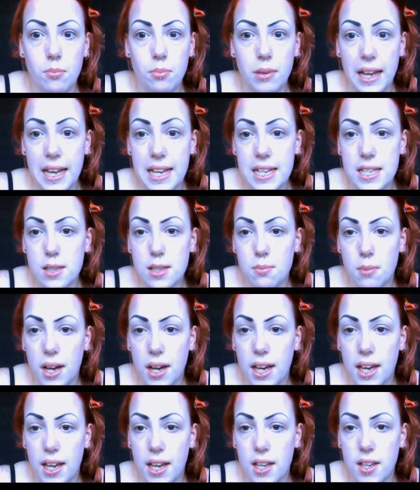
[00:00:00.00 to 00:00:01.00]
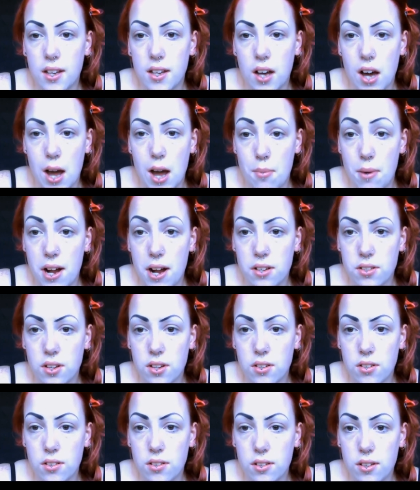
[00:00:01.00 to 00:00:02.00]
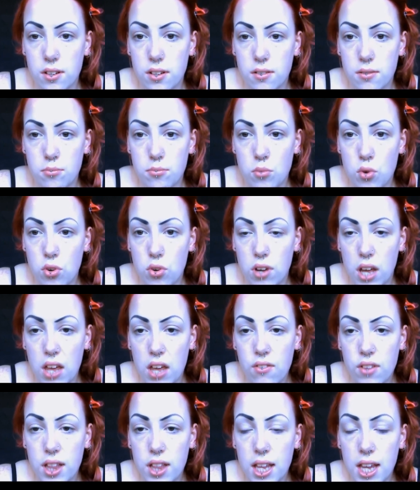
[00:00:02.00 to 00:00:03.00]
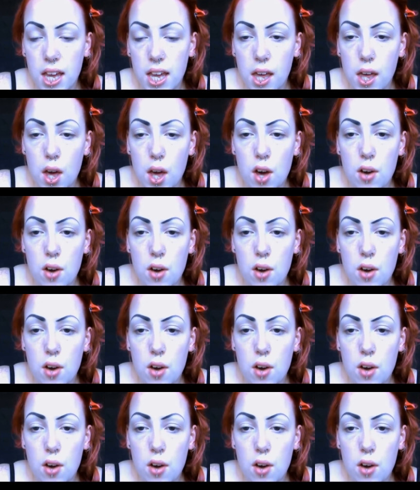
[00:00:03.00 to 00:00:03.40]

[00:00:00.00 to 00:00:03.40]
place my eyebrows on more evenly,